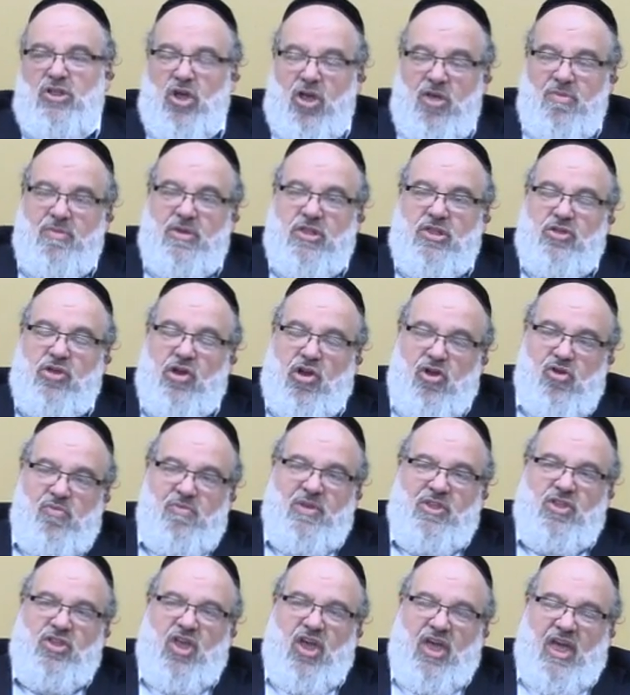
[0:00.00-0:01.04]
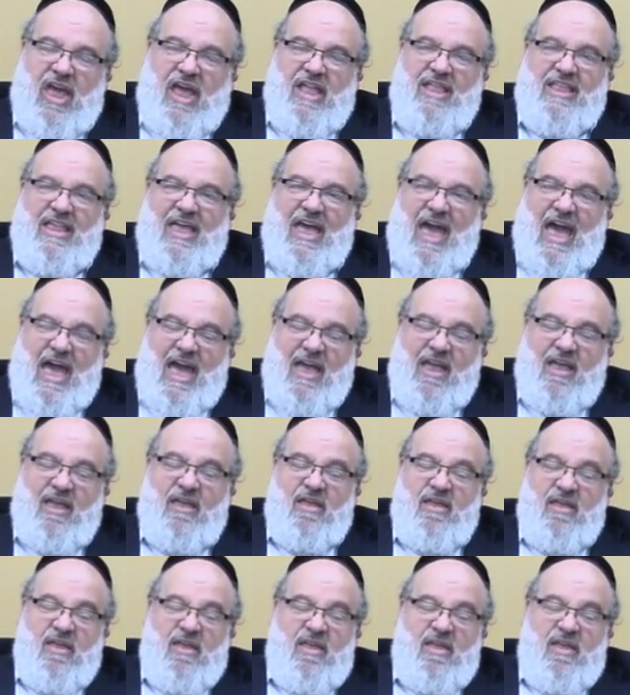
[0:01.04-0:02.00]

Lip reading: loymin Torah b'teichat chak